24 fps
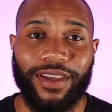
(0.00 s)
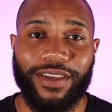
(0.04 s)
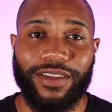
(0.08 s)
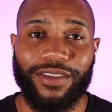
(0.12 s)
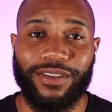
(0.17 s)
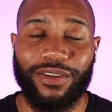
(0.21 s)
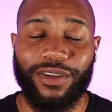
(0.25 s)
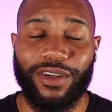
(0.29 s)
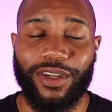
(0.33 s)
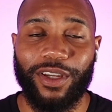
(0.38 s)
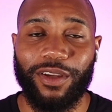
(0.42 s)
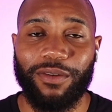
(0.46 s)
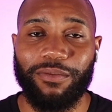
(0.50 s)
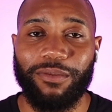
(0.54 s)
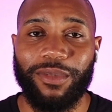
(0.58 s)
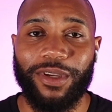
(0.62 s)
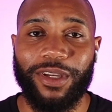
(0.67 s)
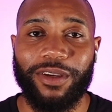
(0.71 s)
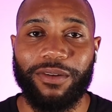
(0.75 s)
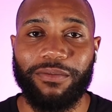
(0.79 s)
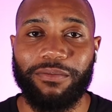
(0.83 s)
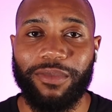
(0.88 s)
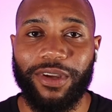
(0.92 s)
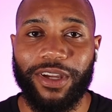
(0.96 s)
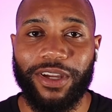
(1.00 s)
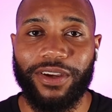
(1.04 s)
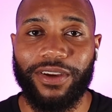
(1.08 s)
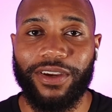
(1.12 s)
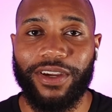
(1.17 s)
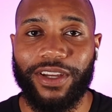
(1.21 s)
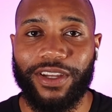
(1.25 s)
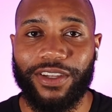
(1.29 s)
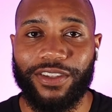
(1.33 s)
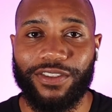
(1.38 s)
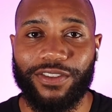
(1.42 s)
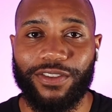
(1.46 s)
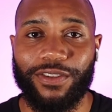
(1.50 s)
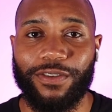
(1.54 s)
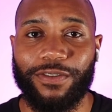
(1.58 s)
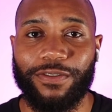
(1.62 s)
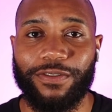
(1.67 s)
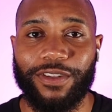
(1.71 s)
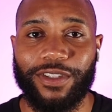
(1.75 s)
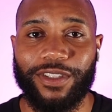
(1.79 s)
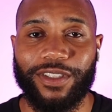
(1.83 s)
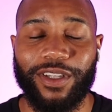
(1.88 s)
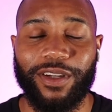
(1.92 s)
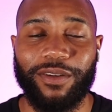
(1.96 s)
So it can be a bigger issue
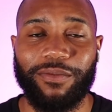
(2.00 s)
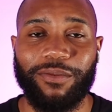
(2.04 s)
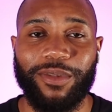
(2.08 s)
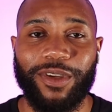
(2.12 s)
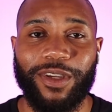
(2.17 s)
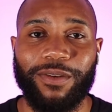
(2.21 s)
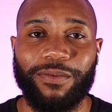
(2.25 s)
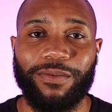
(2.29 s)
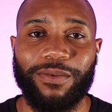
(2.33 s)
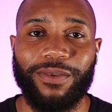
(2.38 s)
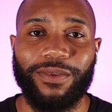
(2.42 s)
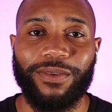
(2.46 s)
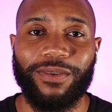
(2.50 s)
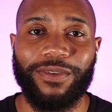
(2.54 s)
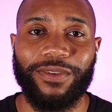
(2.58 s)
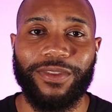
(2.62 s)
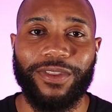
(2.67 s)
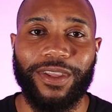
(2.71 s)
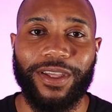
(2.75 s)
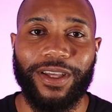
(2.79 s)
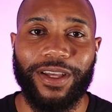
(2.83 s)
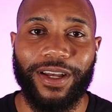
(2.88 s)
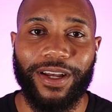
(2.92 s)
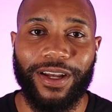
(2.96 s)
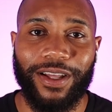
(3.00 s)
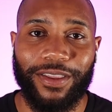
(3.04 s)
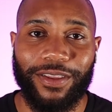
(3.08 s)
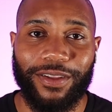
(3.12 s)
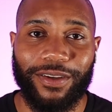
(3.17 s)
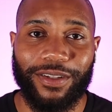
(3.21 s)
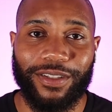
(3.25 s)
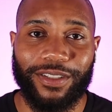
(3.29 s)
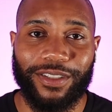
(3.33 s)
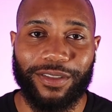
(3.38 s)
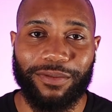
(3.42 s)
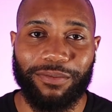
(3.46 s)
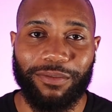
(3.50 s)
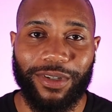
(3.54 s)
for some people than others,